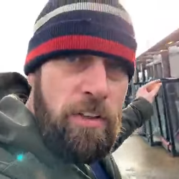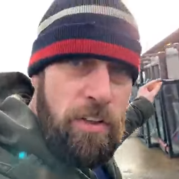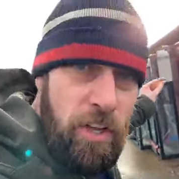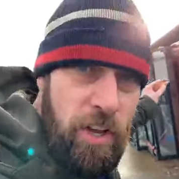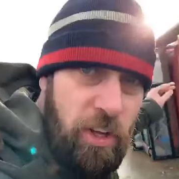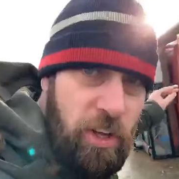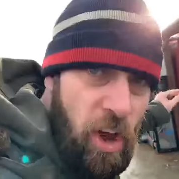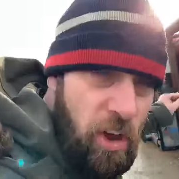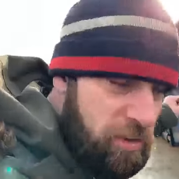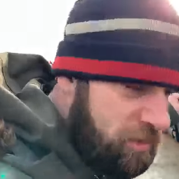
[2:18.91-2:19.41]
to
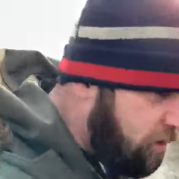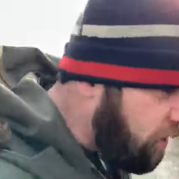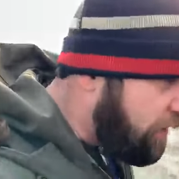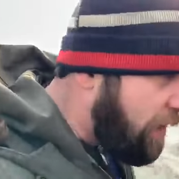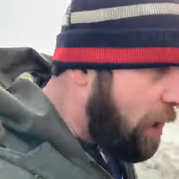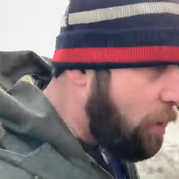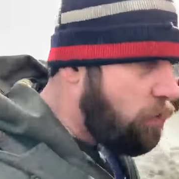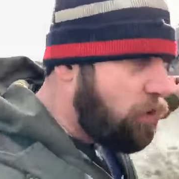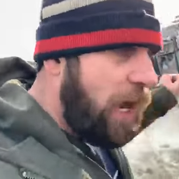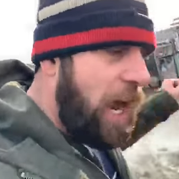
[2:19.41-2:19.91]
the Costa
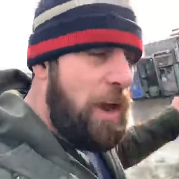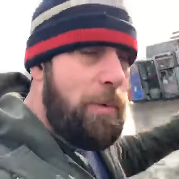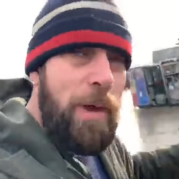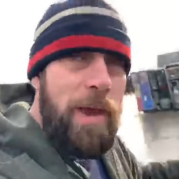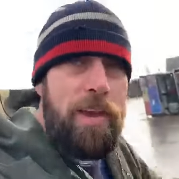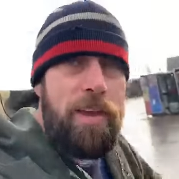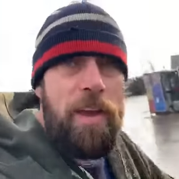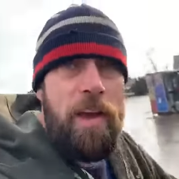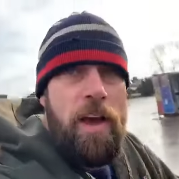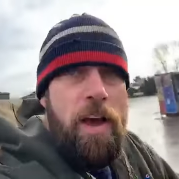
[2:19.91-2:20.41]
del
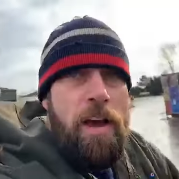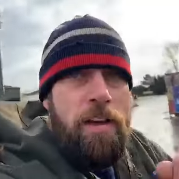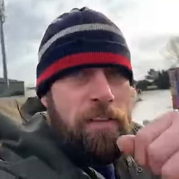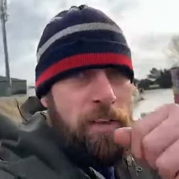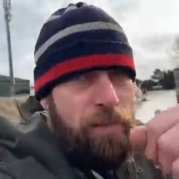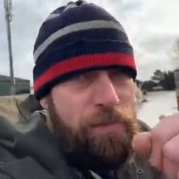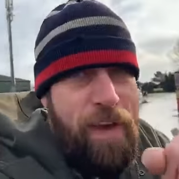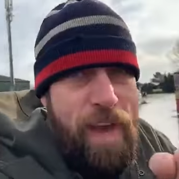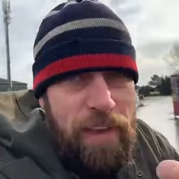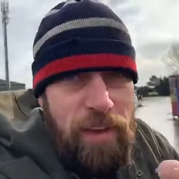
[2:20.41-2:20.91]
Jaywick.
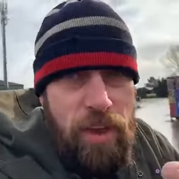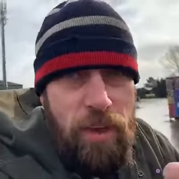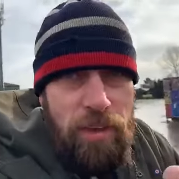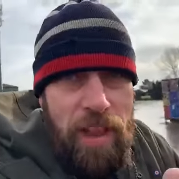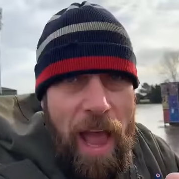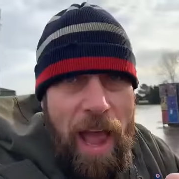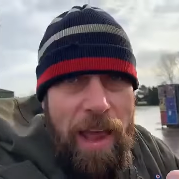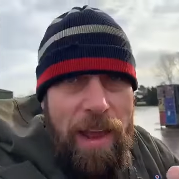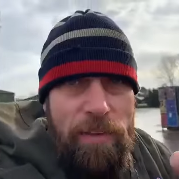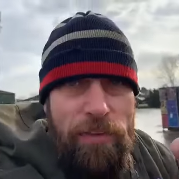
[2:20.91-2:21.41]
So thank you,
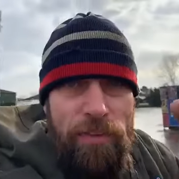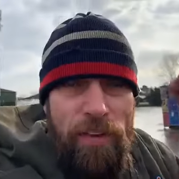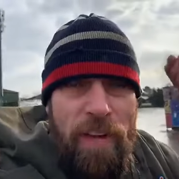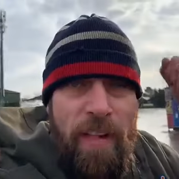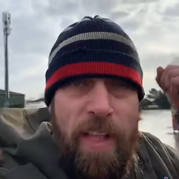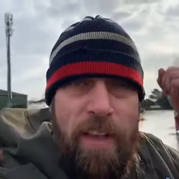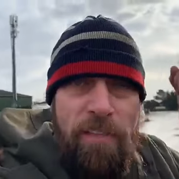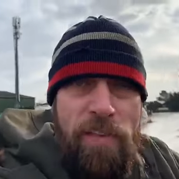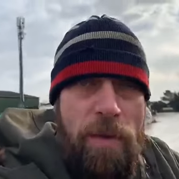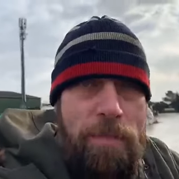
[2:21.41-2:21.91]
Dave,
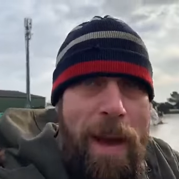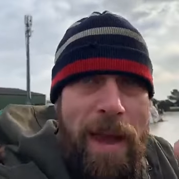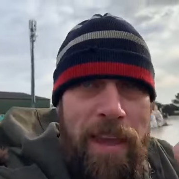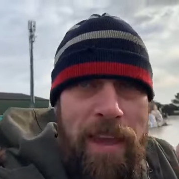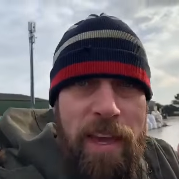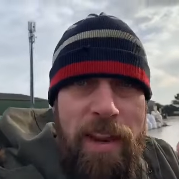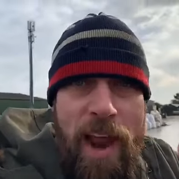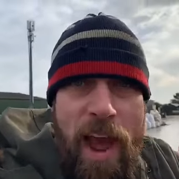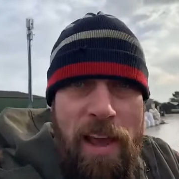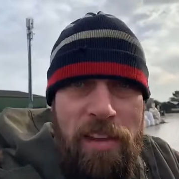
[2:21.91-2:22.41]
for
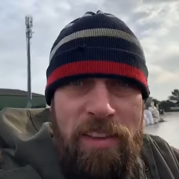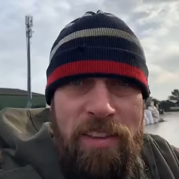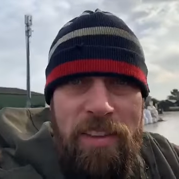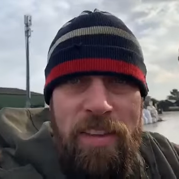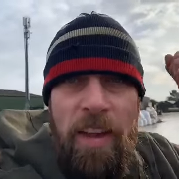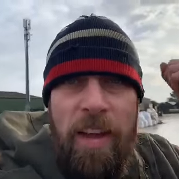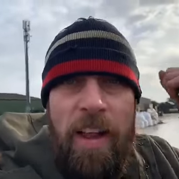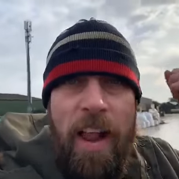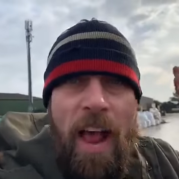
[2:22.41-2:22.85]
making us